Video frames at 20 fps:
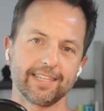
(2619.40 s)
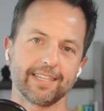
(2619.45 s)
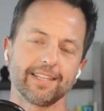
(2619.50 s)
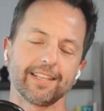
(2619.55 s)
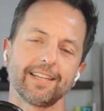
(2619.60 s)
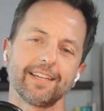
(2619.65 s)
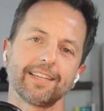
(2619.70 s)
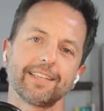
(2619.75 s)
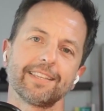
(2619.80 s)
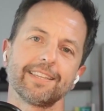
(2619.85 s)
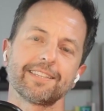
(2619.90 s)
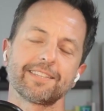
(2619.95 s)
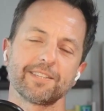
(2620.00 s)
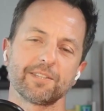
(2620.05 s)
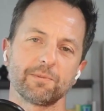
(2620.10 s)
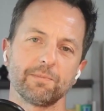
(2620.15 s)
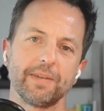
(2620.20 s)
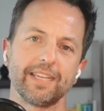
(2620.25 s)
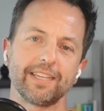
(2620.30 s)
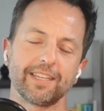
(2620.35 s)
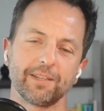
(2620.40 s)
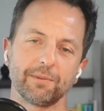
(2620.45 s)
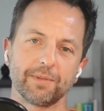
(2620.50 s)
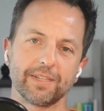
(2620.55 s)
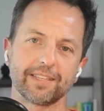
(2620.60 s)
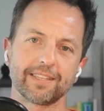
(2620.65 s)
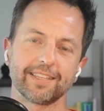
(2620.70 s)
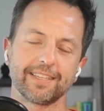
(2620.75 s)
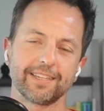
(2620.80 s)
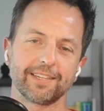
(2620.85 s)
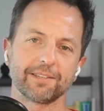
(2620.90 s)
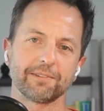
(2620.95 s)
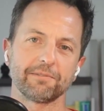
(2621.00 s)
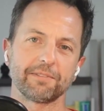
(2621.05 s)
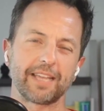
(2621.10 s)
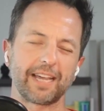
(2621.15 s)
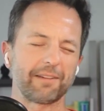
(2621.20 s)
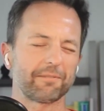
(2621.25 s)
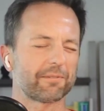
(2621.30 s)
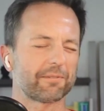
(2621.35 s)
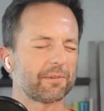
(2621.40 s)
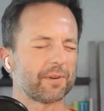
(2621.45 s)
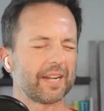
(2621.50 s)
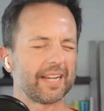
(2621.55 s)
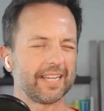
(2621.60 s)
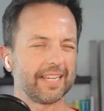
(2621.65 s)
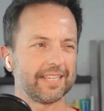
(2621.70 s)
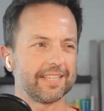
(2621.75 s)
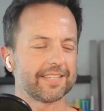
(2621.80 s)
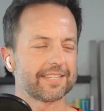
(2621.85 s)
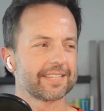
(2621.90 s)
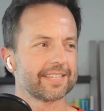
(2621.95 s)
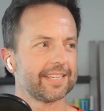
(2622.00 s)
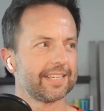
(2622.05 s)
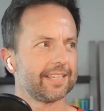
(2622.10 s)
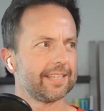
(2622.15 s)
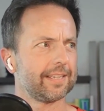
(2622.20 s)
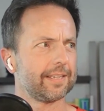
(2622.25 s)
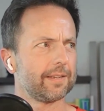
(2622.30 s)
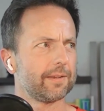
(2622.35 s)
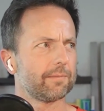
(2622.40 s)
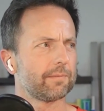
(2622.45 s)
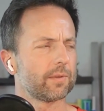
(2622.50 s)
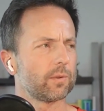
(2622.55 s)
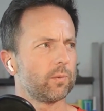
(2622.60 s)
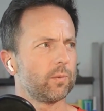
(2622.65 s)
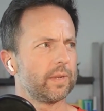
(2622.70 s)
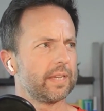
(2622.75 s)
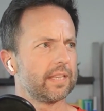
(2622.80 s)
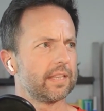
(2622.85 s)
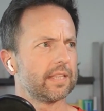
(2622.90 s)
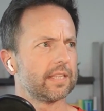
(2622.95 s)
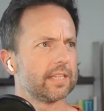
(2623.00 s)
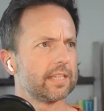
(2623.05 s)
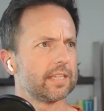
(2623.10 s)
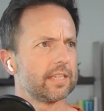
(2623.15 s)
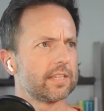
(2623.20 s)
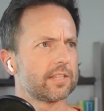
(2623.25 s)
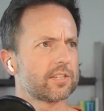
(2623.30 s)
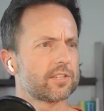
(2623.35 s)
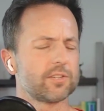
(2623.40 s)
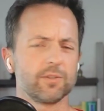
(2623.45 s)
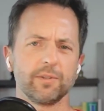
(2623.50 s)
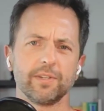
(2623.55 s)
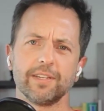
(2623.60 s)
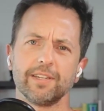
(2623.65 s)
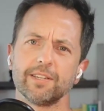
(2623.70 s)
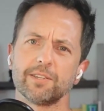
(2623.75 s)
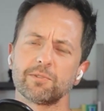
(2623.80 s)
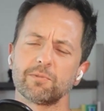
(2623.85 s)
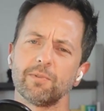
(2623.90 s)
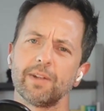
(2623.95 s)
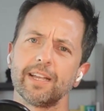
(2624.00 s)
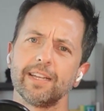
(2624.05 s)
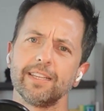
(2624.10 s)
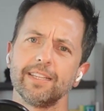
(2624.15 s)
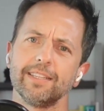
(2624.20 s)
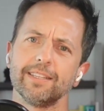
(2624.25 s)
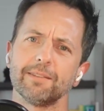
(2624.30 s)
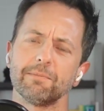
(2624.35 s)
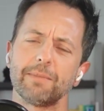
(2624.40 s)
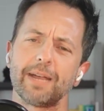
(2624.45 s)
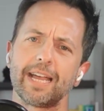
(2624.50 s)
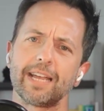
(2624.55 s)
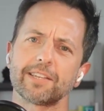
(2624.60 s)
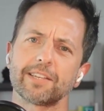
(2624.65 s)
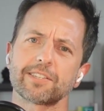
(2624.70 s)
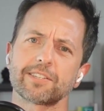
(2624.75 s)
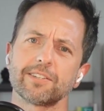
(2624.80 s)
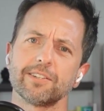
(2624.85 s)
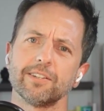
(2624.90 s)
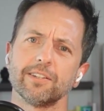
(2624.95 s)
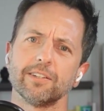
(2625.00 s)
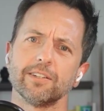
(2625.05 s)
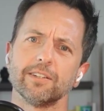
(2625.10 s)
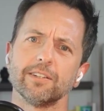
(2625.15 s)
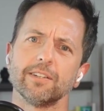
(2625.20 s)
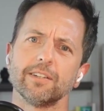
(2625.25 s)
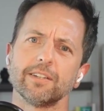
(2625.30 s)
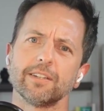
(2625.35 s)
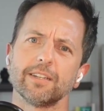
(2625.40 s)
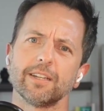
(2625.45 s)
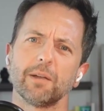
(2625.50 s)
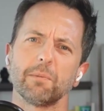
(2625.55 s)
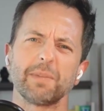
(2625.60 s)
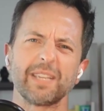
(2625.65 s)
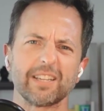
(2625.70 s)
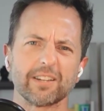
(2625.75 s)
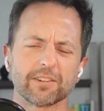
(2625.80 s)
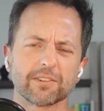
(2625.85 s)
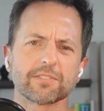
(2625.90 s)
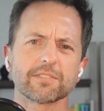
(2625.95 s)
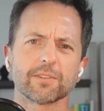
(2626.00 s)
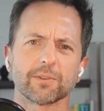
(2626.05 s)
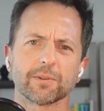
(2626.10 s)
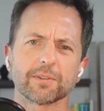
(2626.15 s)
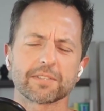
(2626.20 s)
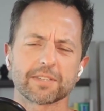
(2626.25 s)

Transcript: it like this is making me think of that phrase, when the student is ready, the master appears, or